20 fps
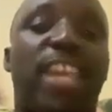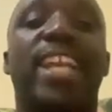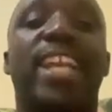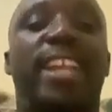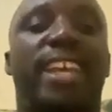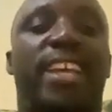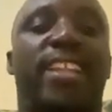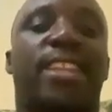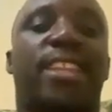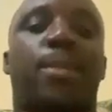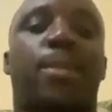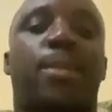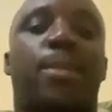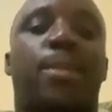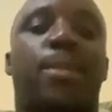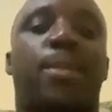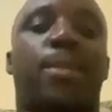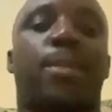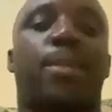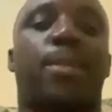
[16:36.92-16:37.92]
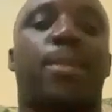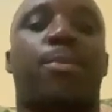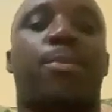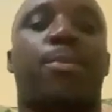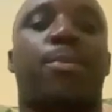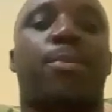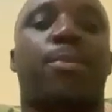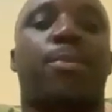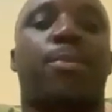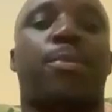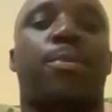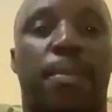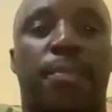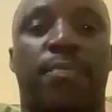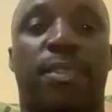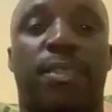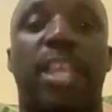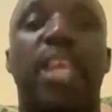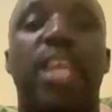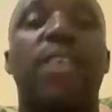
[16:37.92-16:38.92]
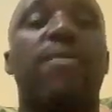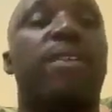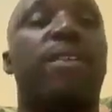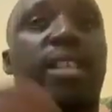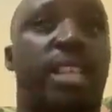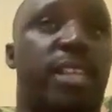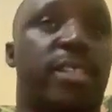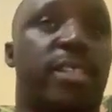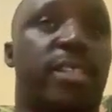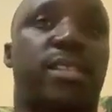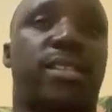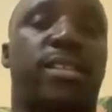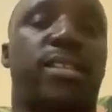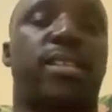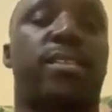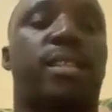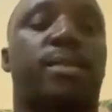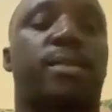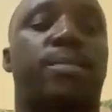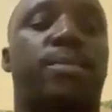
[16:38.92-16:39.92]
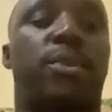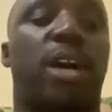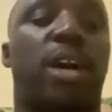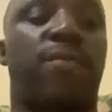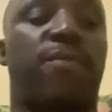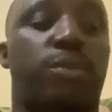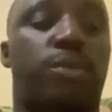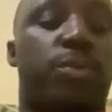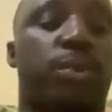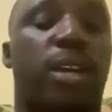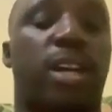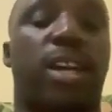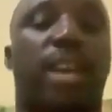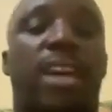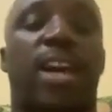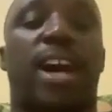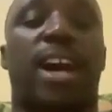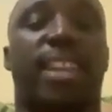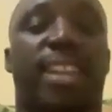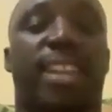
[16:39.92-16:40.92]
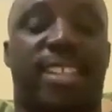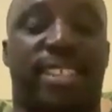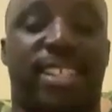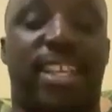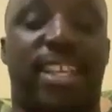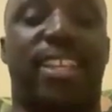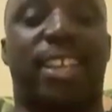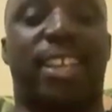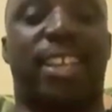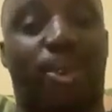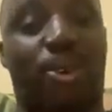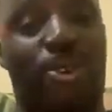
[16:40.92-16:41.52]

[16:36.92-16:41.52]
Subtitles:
healing, the of even the justice system, you have to understand the